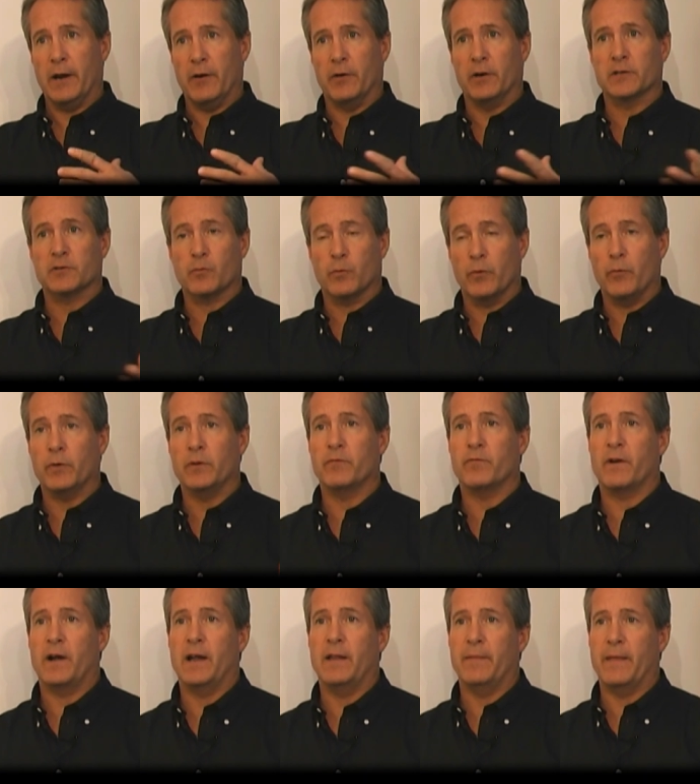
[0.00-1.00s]
areas where we
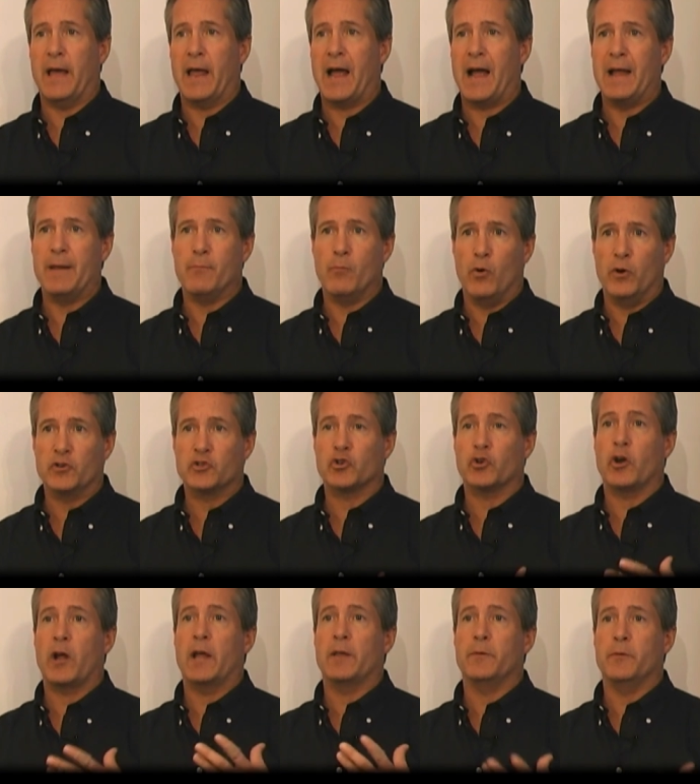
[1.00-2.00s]
find the high
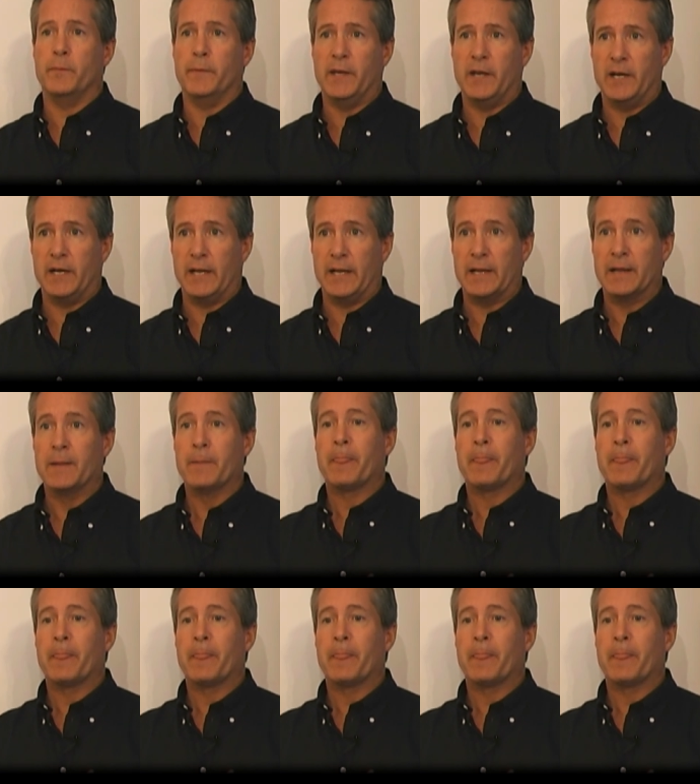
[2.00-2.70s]
moisture, high humidity,